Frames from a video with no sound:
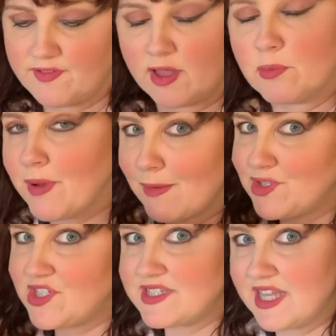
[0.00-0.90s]
final part,
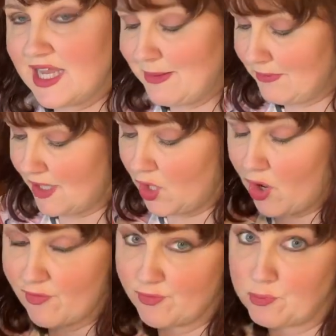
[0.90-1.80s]
which is the hem, and
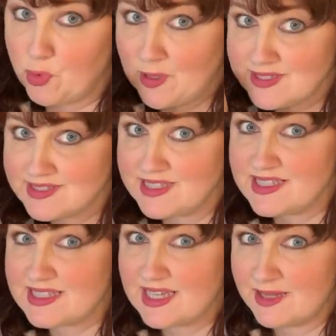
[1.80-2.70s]
I've pressed this,